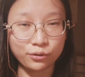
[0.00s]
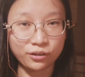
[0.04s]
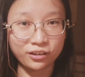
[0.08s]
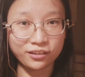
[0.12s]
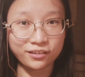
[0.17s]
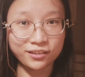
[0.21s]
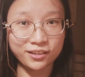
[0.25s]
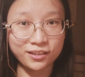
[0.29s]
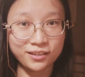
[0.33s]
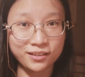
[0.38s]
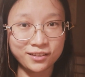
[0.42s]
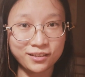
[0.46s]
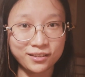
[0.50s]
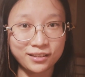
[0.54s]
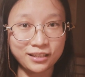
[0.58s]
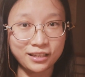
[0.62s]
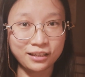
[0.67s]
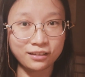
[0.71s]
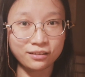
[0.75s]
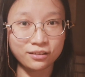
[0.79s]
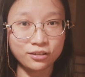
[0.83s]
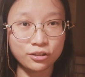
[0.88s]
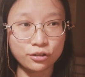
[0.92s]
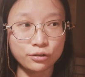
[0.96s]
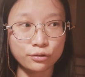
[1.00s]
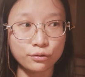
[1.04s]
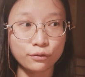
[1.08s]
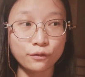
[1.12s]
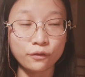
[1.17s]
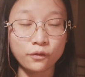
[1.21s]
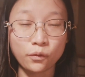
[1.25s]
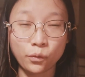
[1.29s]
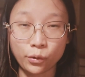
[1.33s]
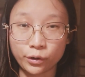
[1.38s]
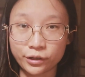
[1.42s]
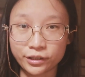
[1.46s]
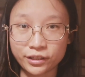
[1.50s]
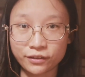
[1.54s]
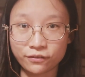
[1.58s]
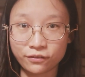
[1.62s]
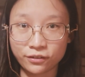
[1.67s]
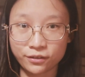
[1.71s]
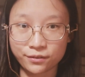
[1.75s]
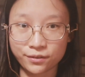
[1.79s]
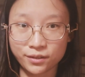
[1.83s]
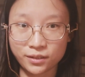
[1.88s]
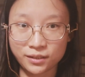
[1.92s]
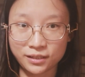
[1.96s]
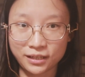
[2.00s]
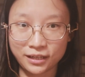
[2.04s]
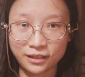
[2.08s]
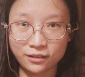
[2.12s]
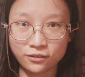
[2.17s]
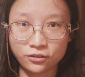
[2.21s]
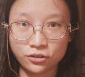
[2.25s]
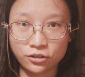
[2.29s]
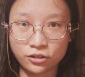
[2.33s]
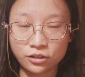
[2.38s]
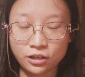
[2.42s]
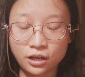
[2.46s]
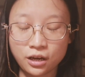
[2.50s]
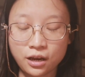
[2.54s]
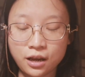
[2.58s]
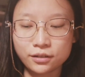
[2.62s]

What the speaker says: process into 4 different stages.